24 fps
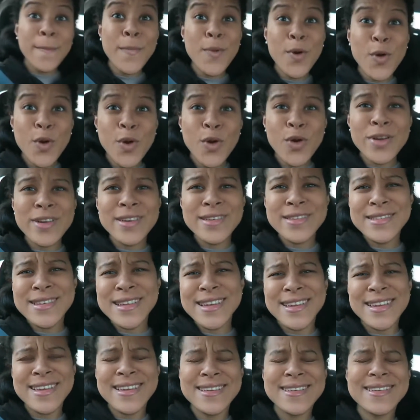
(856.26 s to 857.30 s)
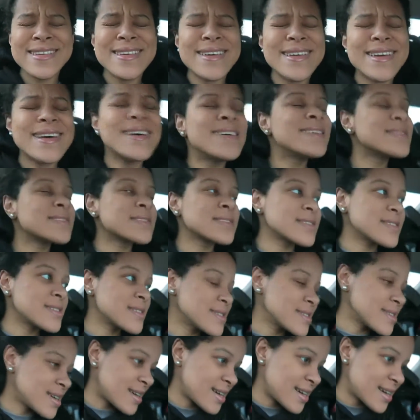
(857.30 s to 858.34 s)
morning!
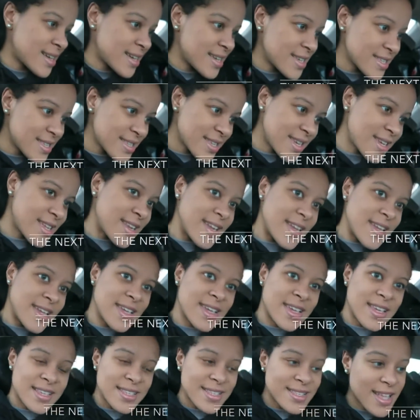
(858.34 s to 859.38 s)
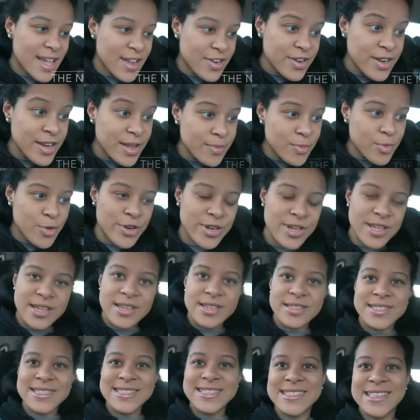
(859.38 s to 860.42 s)
Guys, it is Saturday
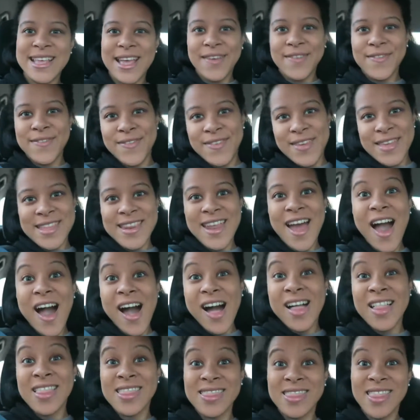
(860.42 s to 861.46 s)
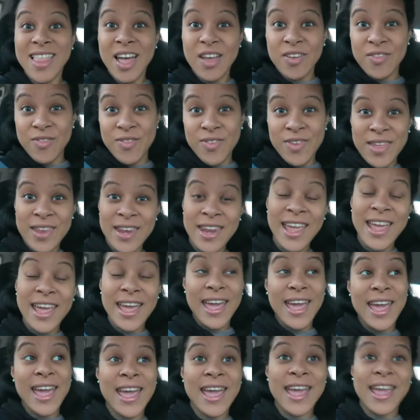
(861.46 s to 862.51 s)
morning,
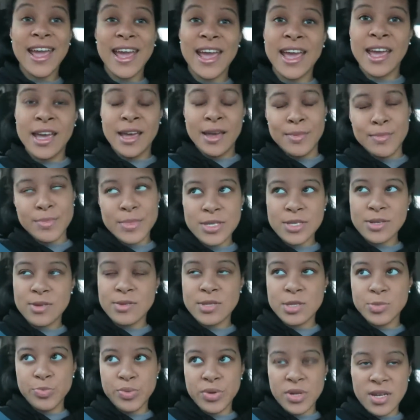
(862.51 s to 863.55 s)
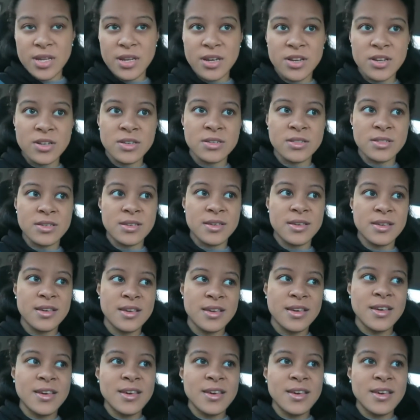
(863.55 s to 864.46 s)
7.11 a.m. So it's pretty early.